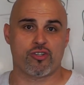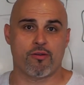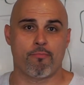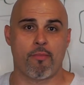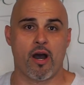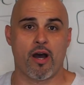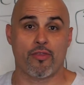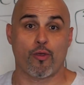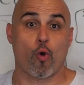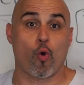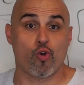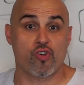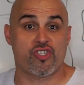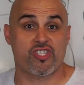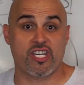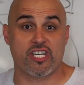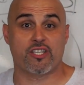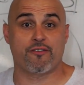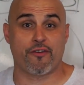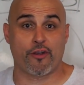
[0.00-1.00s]
a month or
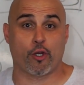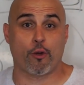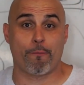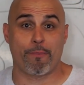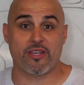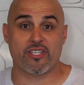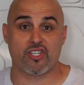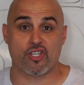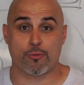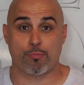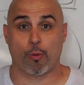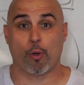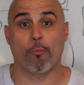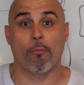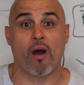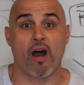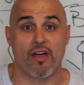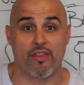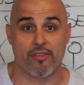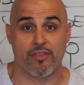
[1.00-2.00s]
6-figure business per
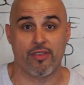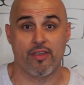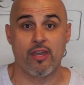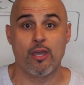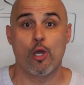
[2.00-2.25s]
month,